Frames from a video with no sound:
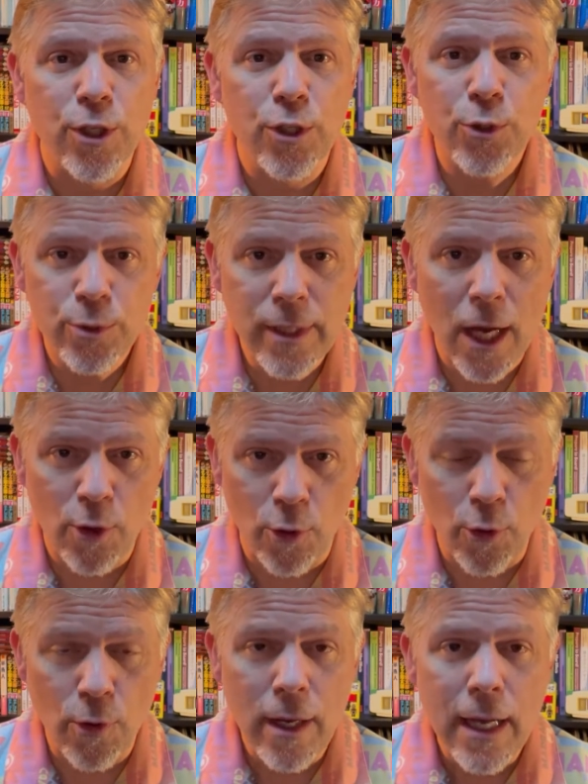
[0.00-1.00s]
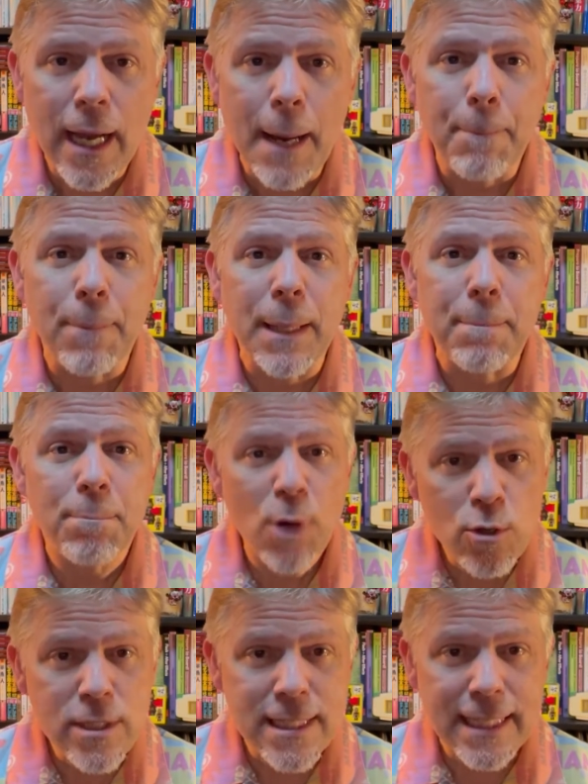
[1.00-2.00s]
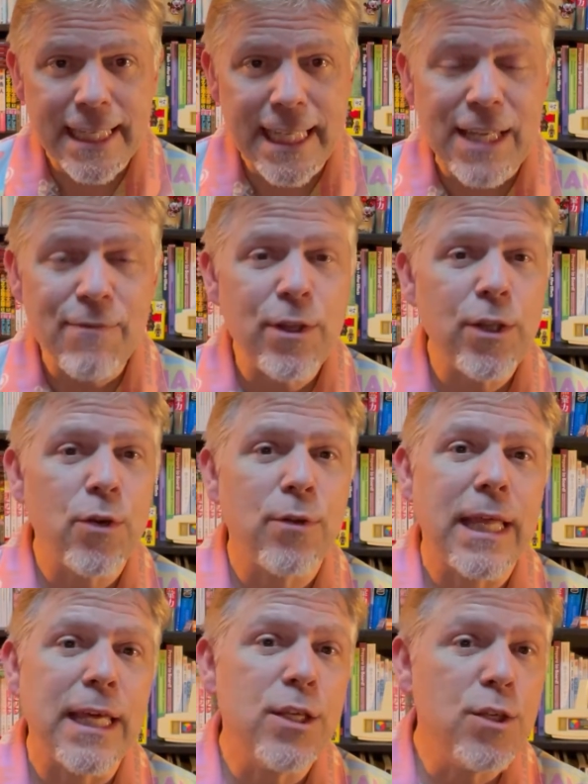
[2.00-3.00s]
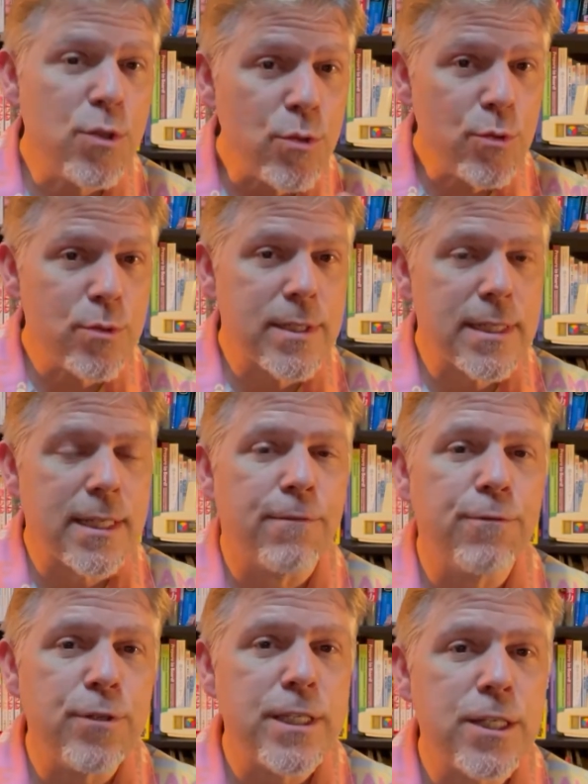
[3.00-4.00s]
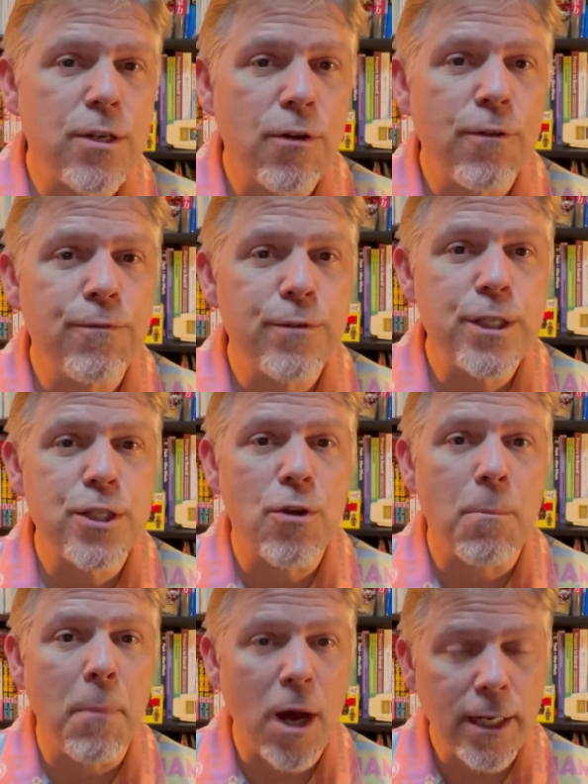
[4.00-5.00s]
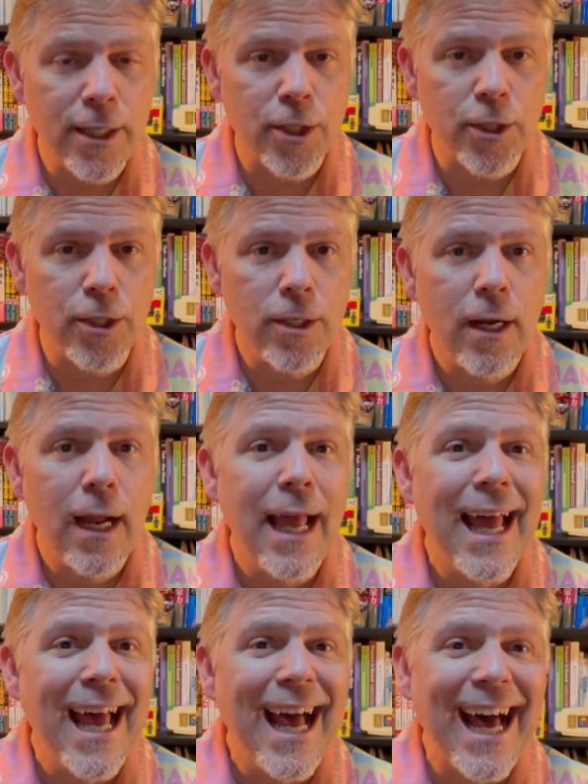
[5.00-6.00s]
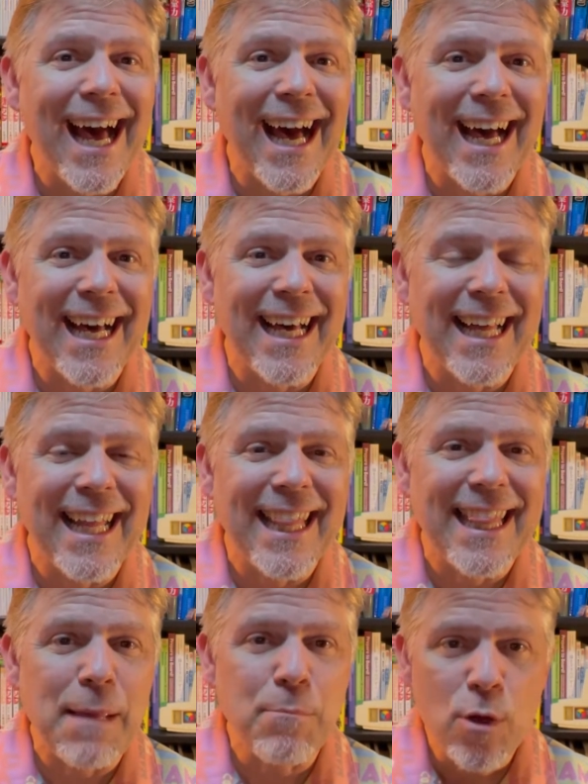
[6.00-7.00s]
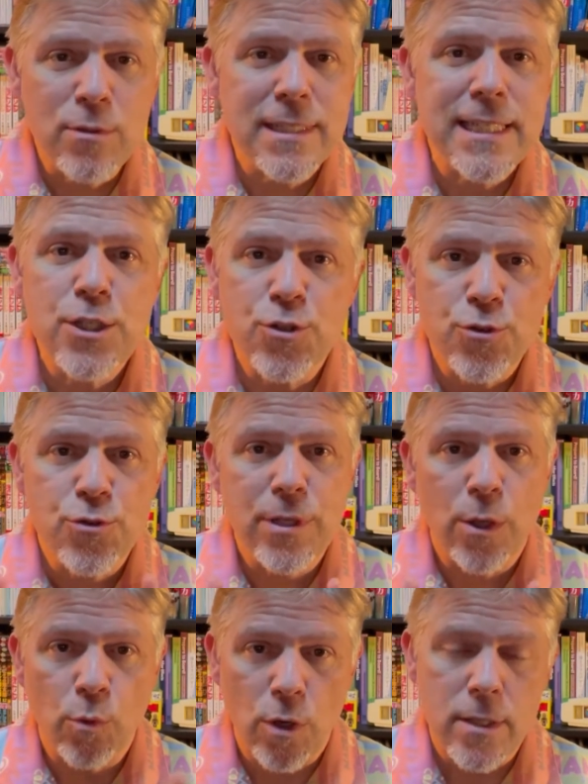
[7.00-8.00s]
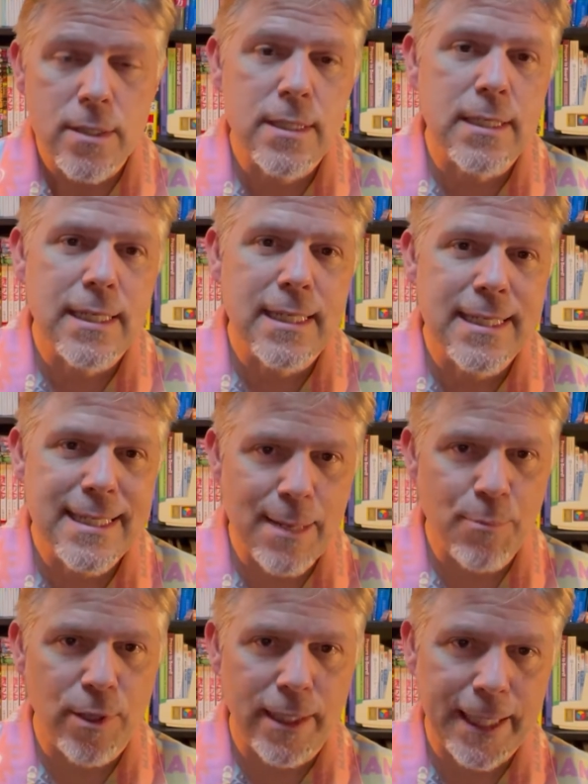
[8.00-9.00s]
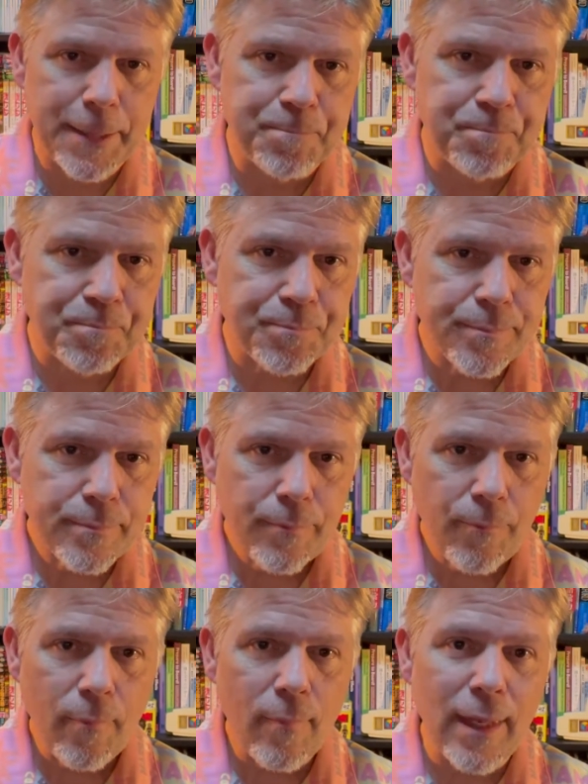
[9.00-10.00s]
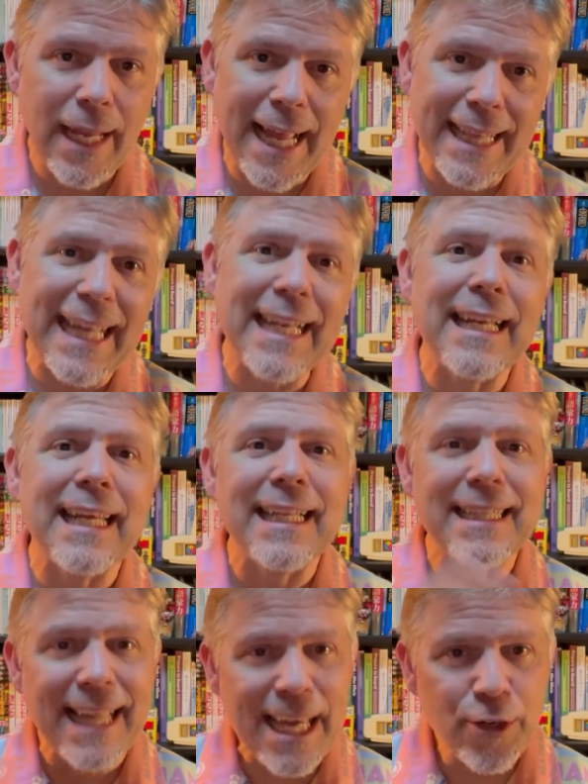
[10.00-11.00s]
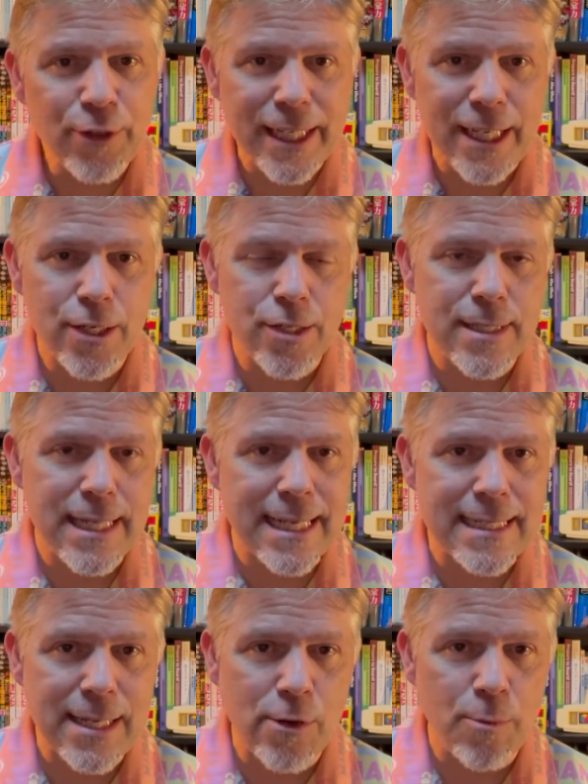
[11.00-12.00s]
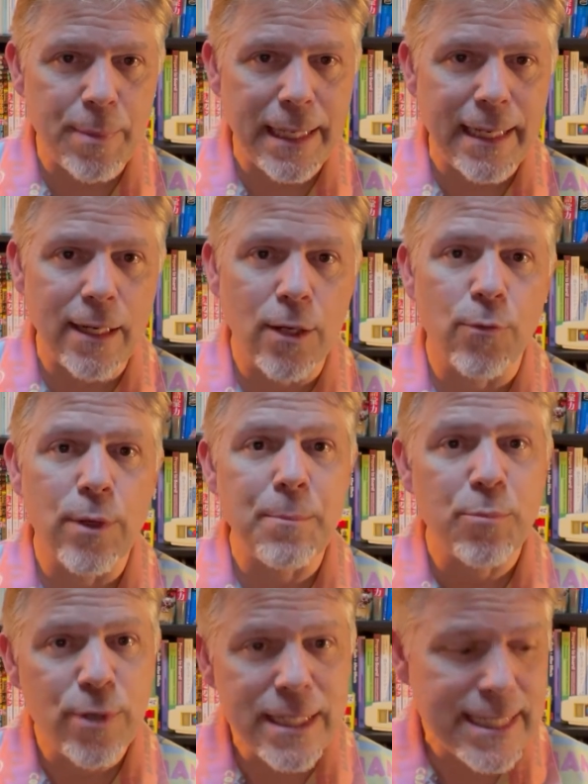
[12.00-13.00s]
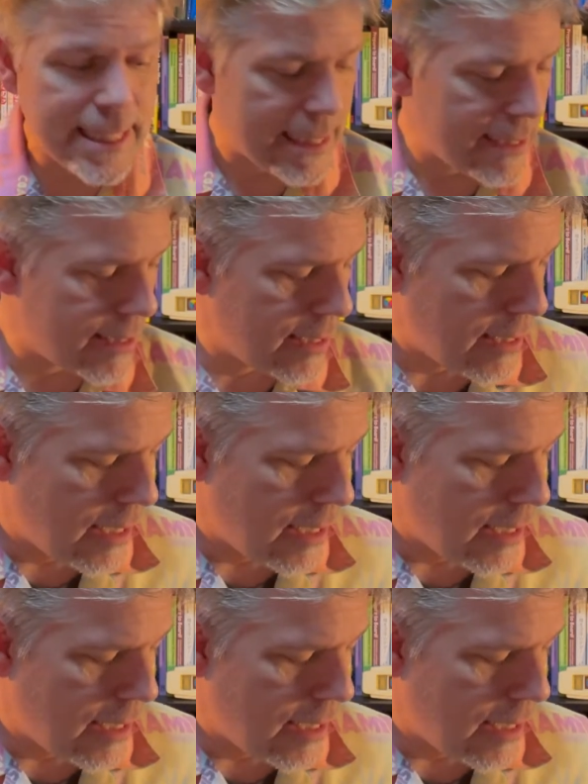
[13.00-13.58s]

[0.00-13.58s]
Kyutaro, but mostly, even though they used the FUJIKO Fujio moniker, they mostly drew their works separately. And then in later years, as they were being reprinted,